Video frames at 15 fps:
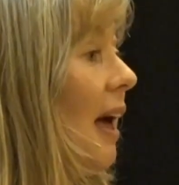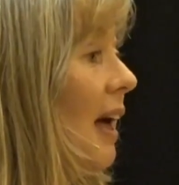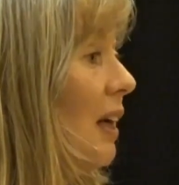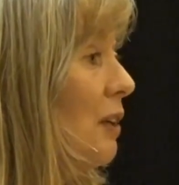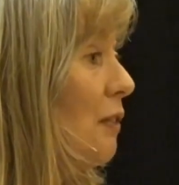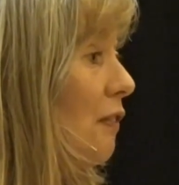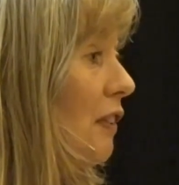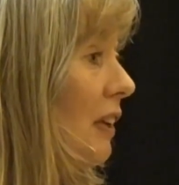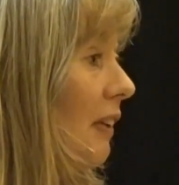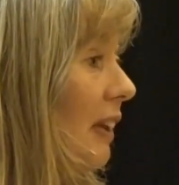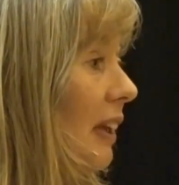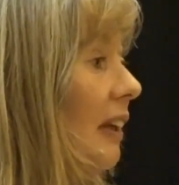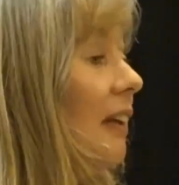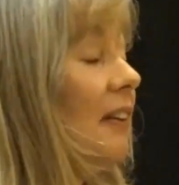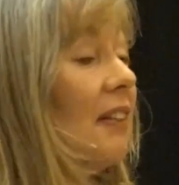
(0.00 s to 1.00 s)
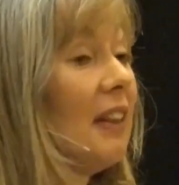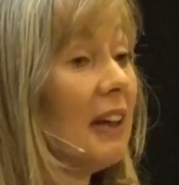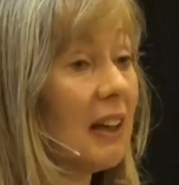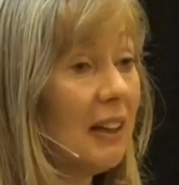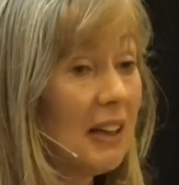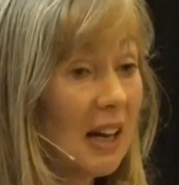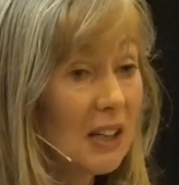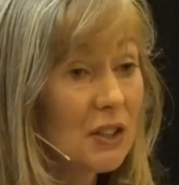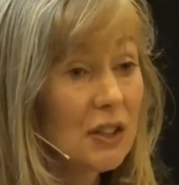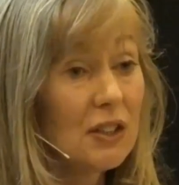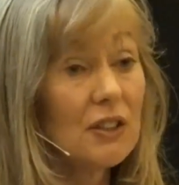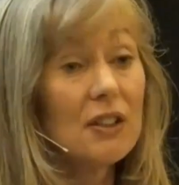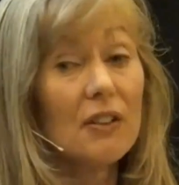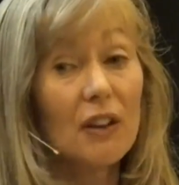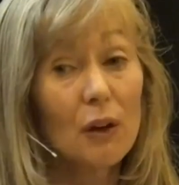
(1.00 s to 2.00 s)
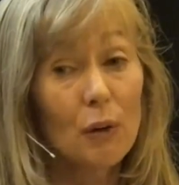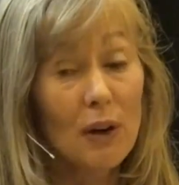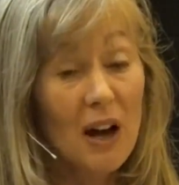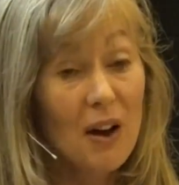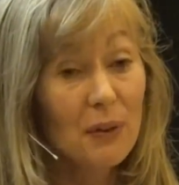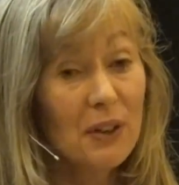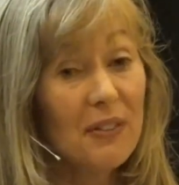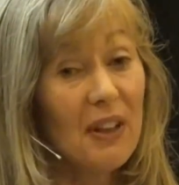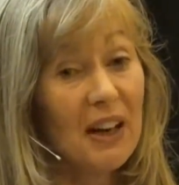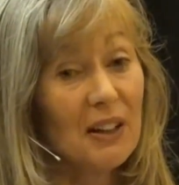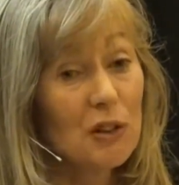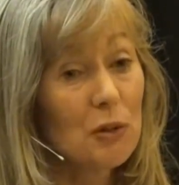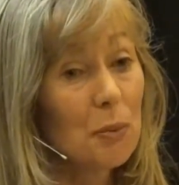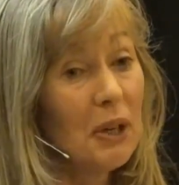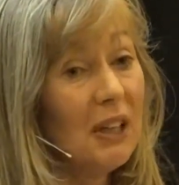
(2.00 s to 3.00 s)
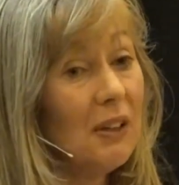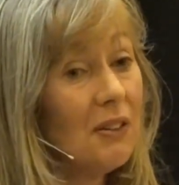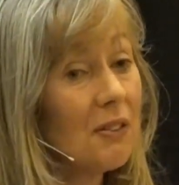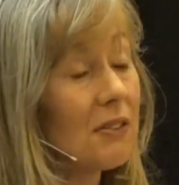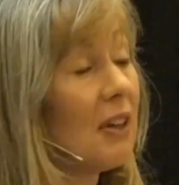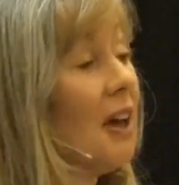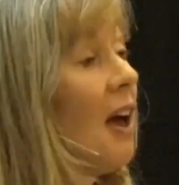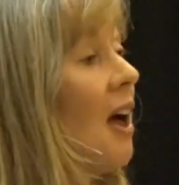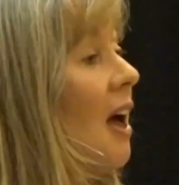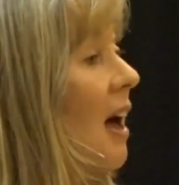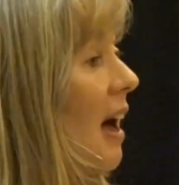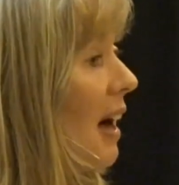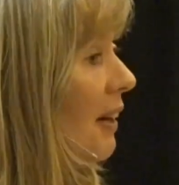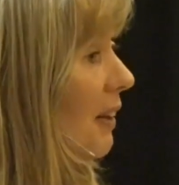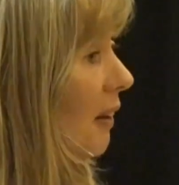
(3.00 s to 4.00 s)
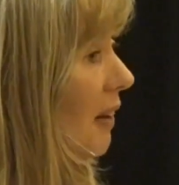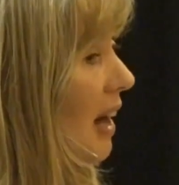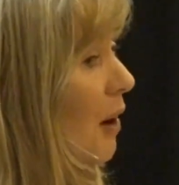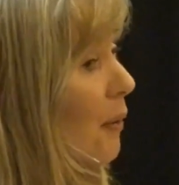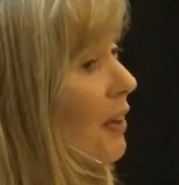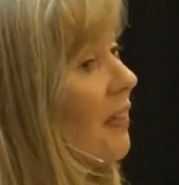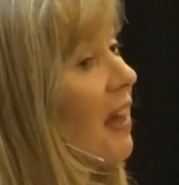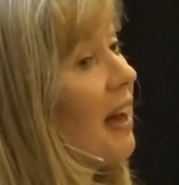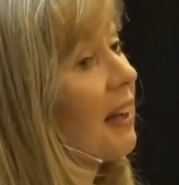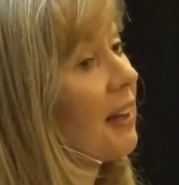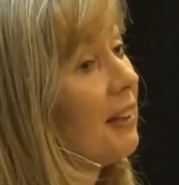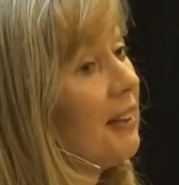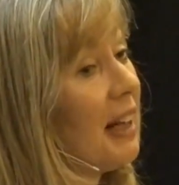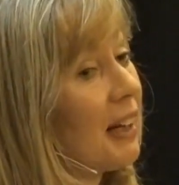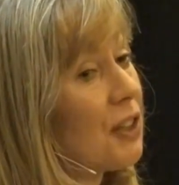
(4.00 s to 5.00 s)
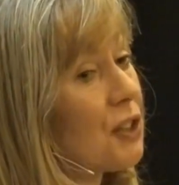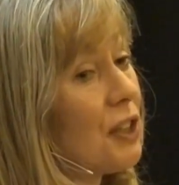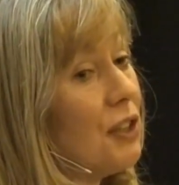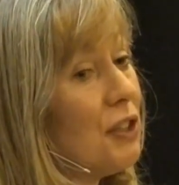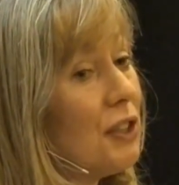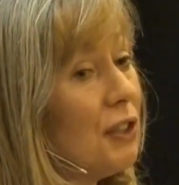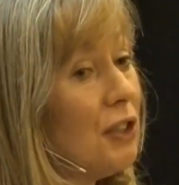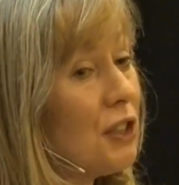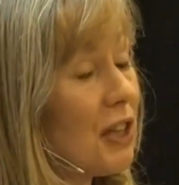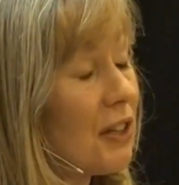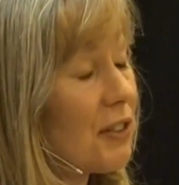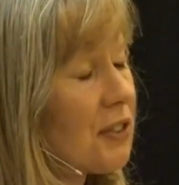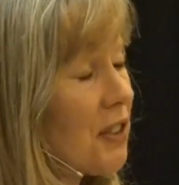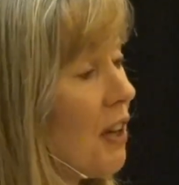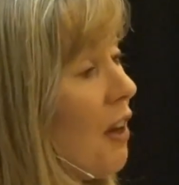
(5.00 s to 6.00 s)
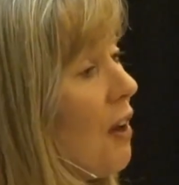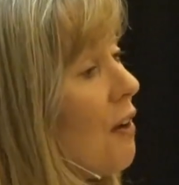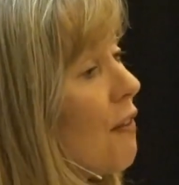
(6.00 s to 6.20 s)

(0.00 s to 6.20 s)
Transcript: and feeling the connection to the crowd in that space, and allowing that connection to just